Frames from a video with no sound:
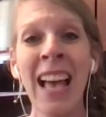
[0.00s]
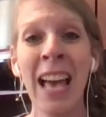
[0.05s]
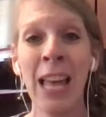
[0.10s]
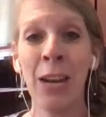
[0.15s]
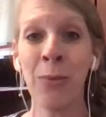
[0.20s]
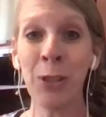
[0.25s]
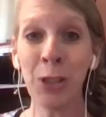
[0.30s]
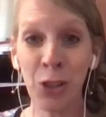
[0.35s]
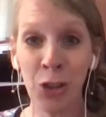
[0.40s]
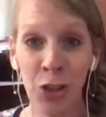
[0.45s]
And it
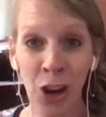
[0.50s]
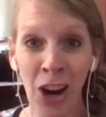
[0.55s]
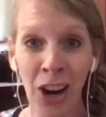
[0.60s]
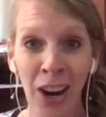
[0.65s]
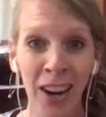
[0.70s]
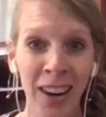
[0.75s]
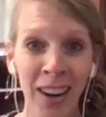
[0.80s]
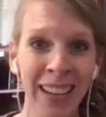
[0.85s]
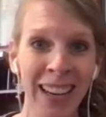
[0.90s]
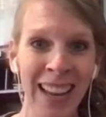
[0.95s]
was
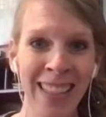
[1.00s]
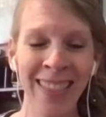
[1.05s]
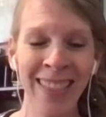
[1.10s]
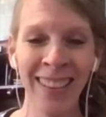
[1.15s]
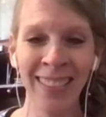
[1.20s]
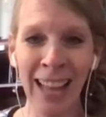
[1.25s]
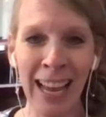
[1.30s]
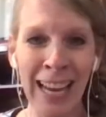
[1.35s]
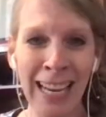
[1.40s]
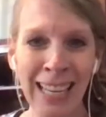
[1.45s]
dark and
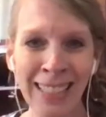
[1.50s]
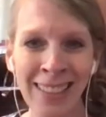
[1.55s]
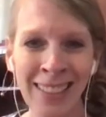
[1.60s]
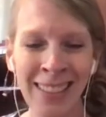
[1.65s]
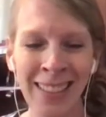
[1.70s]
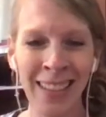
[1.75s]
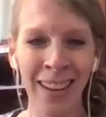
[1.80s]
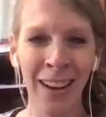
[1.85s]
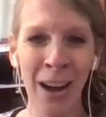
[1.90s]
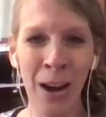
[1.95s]
the
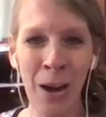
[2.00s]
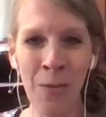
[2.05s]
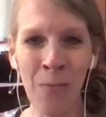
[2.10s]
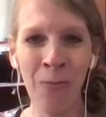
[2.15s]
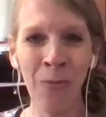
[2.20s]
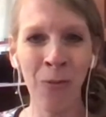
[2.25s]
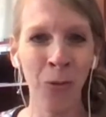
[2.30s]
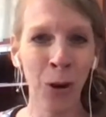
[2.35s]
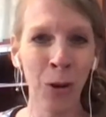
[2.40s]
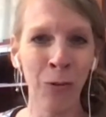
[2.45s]
lights
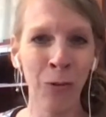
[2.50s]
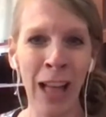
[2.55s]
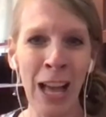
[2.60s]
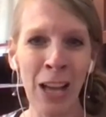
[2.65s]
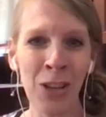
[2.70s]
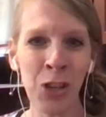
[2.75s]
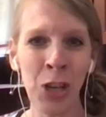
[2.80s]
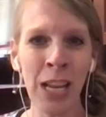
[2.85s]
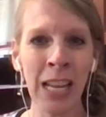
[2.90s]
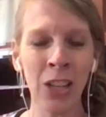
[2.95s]
um, were
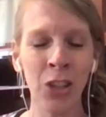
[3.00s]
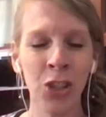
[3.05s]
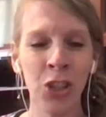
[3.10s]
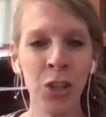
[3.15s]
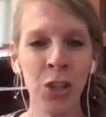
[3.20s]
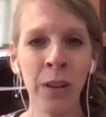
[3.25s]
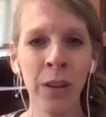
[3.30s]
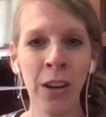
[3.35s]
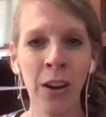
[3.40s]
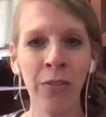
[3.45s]
flashing. And
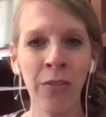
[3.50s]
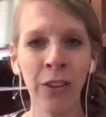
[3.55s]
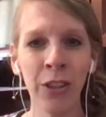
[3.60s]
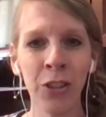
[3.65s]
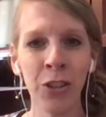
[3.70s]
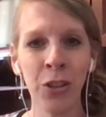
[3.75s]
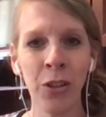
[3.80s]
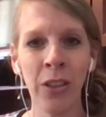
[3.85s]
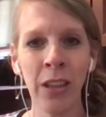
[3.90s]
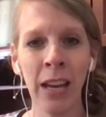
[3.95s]
she went over
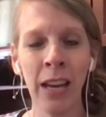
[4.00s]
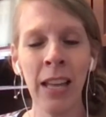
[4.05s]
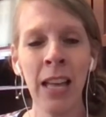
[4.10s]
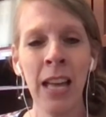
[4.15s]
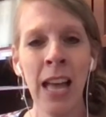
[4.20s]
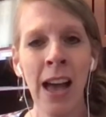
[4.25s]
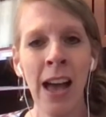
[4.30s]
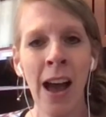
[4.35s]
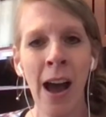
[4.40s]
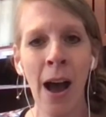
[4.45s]
to the
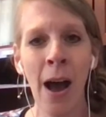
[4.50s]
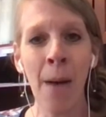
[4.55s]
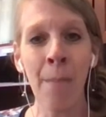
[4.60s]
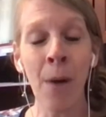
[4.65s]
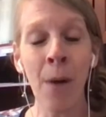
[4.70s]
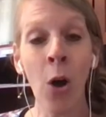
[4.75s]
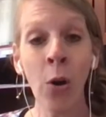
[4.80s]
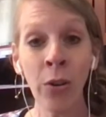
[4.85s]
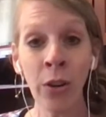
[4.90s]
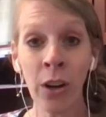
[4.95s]
um,
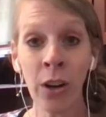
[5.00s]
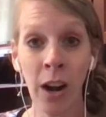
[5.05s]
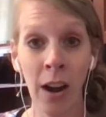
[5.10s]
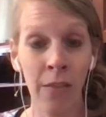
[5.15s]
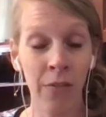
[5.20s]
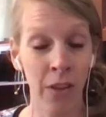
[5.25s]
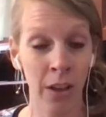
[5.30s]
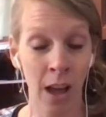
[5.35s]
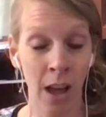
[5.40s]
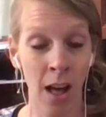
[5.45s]
owner
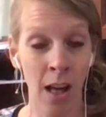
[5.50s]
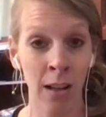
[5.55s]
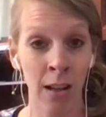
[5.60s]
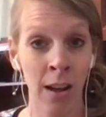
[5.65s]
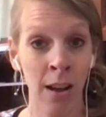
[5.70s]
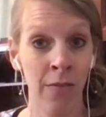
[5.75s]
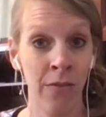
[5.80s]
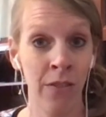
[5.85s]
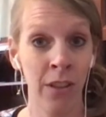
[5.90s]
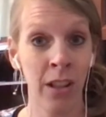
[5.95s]
of the
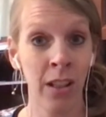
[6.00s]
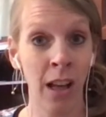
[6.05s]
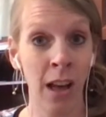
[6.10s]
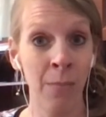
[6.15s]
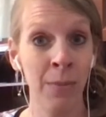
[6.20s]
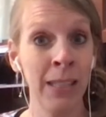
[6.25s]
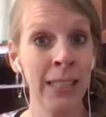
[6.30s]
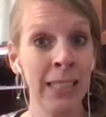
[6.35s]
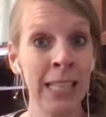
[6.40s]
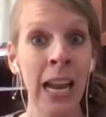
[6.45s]
of the club
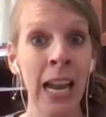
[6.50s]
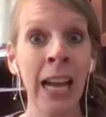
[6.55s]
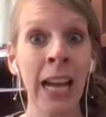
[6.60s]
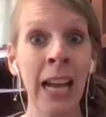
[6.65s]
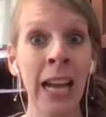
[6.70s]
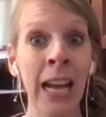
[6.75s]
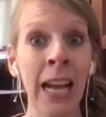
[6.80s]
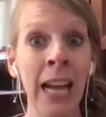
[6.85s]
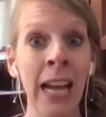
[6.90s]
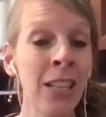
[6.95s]
and said, "I'd
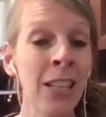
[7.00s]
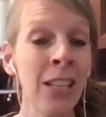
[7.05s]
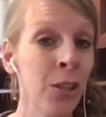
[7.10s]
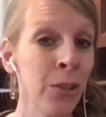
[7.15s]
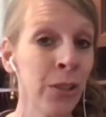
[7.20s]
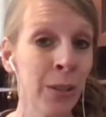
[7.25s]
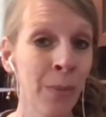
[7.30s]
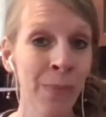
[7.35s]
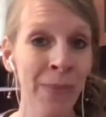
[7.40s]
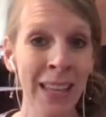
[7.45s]
like to do
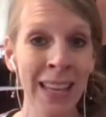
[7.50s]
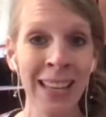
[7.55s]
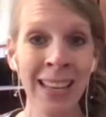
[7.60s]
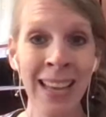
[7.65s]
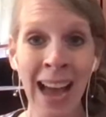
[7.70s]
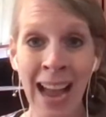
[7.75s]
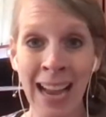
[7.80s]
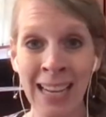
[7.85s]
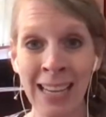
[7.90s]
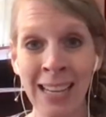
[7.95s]
something
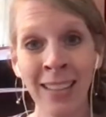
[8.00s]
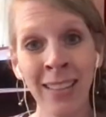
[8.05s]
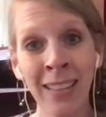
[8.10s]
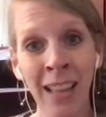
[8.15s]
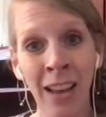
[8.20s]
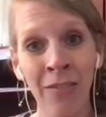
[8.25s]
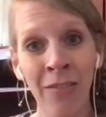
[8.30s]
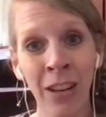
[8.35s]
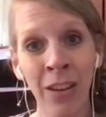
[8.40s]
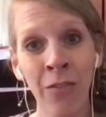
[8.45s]
kind and
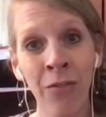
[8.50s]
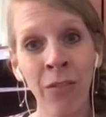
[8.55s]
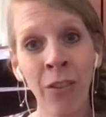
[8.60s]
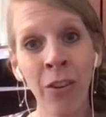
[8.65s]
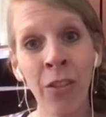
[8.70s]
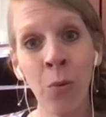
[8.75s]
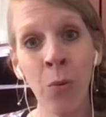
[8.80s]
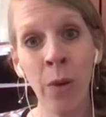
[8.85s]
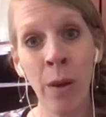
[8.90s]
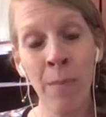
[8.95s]
loving for
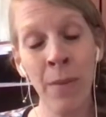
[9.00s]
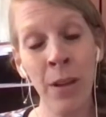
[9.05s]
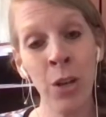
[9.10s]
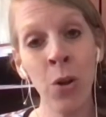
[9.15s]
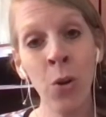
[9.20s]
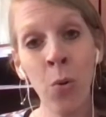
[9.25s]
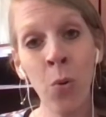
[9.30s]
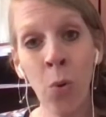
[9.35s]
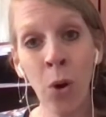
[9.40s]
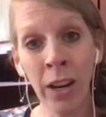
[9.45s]
the women
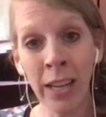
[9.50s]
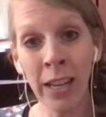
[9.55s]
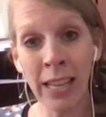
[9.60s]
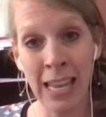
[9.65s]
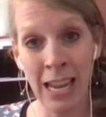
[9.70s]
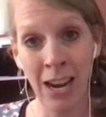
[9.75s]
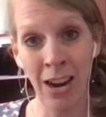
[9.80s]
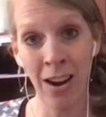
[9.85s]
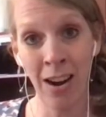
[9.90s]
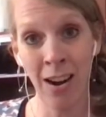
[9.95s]
who work
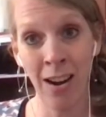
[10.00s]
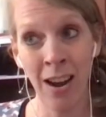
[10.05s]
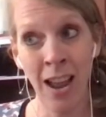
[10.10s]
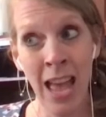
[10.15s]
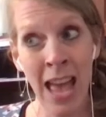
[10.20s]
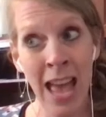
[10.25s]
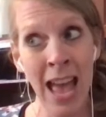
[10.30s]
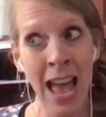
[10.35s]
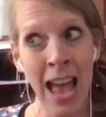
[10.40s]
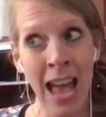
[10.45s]
here."
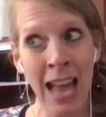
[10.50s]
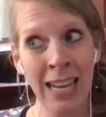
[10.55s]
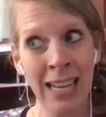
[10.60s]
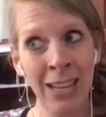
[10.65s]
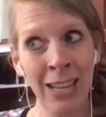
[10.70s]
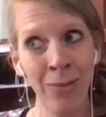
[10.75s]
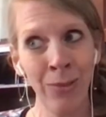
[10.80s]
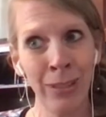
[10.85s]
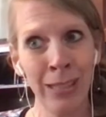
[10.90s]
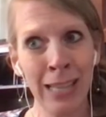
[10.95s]
And
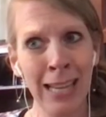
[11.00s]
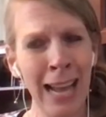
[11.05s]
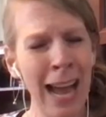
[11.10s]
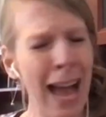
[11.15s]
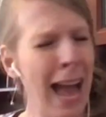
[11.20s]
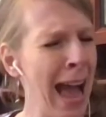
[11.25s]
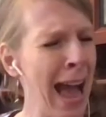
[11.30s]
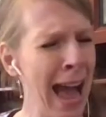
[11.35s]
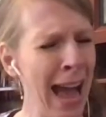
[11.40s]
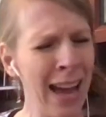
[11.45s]
he was like,
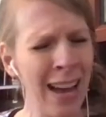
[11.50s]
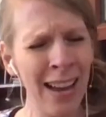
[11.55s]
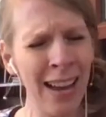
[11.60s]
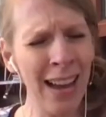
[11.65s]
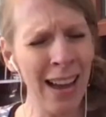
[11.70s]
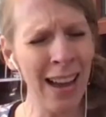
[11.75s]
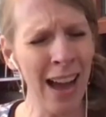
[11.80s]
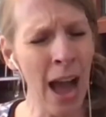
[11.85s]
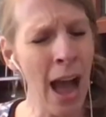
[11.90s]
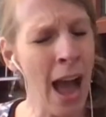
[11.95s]

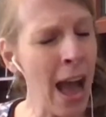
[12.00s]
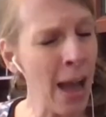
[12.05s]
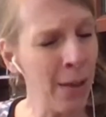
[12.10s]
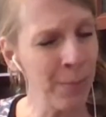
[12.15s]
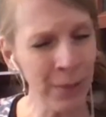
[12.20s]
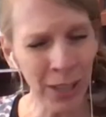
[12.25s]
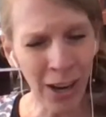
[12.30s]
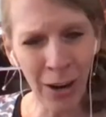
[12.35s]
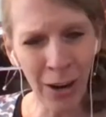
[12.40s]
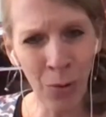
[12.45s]
"I'm
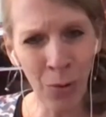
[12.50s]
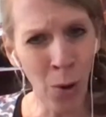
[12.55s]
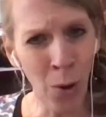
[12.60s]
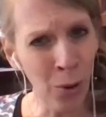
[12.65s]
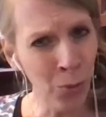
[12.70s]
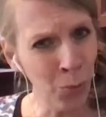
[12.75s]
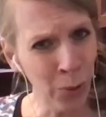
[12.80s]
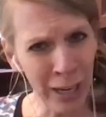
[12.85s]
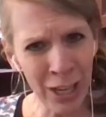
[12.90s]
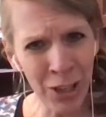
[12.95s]
sorry,
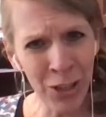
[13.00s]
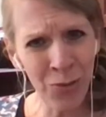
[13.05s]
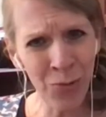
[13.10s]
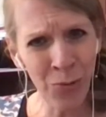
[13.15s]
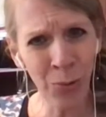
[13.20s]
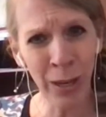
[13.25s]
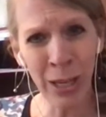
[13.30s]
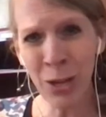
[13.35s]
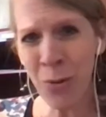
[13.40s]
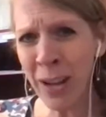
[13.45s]
what what did,
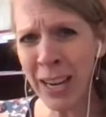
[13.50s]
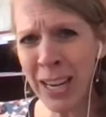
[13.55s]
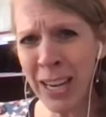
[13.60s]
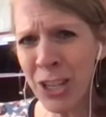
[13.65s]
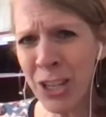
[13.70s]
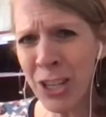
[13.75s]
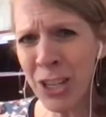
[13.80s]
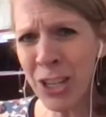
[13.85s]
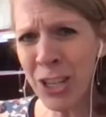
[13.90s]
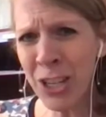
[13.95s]
what do you want
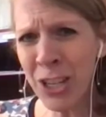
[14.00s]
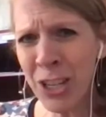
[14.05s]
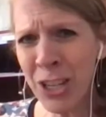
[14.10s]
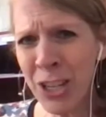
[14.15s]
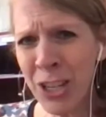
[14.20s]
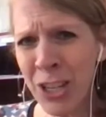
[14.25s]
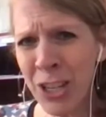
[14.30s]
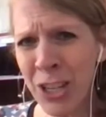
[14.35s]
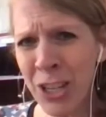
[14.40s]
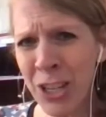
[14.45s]
to
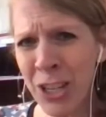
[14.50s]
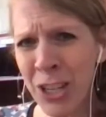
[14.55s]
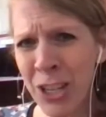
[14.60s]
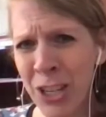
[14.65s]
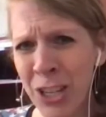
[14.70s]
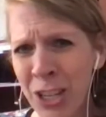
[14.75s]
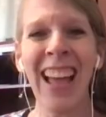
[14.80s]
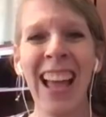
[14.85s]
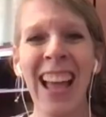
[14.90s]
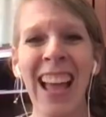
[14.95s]
do?"
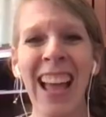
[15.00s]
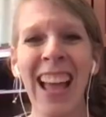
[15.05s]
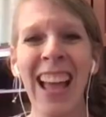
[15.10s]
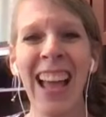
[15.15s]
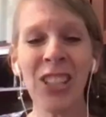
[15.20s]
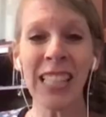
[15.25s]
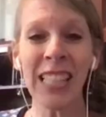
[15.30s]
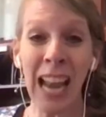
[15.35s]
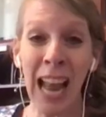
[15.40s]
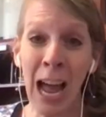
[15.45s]
Um, and she
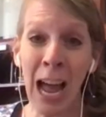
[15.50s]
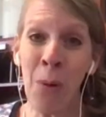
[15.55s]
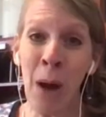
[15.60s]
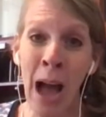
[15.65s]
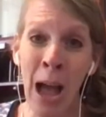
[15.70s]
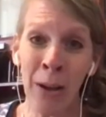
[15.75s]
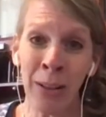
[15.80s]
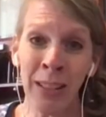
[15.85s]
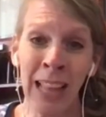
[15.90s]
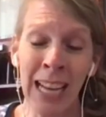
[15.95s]
said,
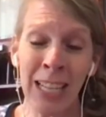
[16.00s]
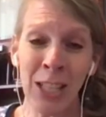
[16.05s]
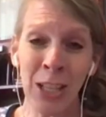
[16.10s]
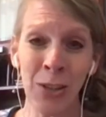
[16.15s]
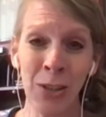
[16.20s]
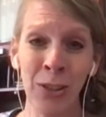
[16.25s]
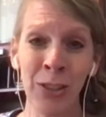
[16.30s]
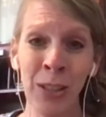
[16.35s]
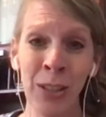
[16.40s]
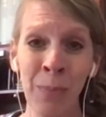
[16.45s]
"I'd like to
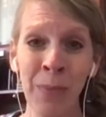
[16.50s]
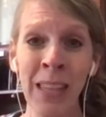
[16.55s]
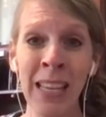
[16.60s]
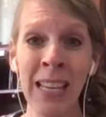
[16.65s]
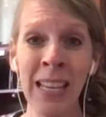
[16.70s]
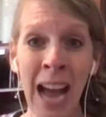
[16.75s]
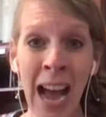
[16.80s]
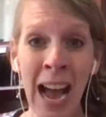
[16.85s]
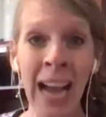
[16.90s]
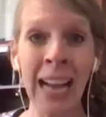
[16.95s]
do something
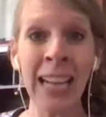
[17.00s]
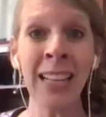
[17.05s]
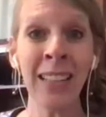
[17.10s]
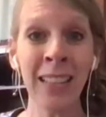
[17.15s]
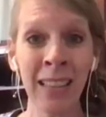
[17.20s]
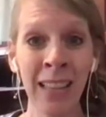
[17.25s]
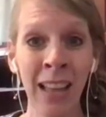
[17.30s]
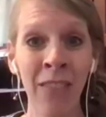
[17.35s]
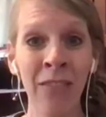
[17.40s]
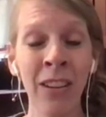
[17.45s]
kind and
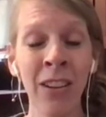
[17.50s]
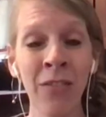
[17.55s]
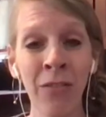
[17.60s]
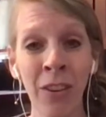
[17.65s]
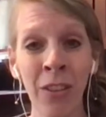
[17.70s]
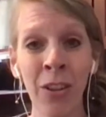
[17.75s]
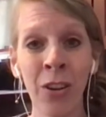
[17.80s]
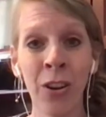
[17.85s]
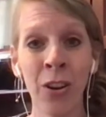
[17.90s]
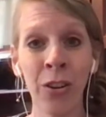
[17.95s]
loving for
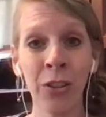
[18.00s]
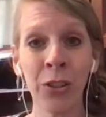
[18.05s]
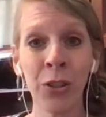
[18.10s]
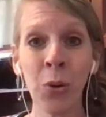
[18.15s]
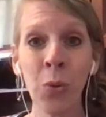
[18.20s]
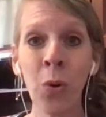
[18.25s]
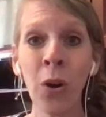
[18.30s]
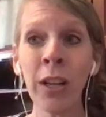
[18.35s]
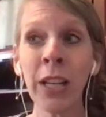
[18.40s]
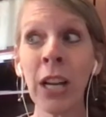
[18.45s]
the girls who
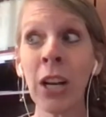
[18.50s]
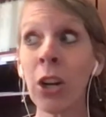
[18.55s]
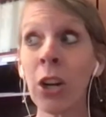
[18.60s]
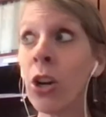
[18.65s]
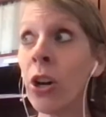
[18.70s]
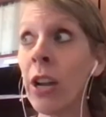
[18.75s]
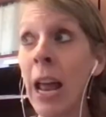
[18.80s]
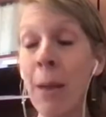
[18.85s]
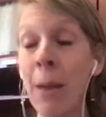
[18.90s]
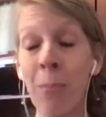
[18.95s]
work here.
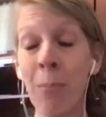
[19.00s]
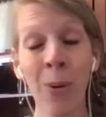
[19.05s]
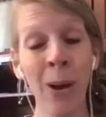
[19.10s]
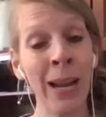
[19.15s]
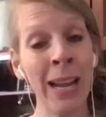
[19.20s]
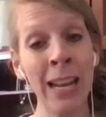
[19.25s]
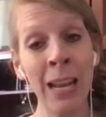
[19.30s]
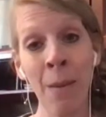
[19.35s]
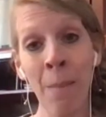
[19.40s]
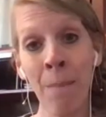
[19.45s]
Could I
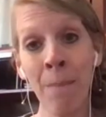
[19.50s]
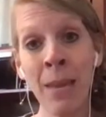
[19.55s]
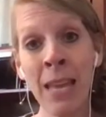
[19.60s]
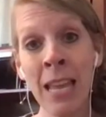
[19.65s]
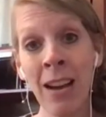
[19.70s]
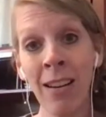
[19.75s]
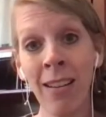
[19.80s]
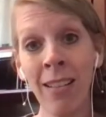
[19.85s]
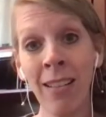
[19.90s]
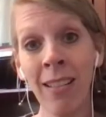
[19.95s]
bring in a
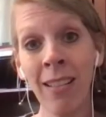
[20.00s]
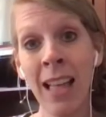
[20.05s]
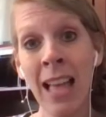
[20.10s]
meal?"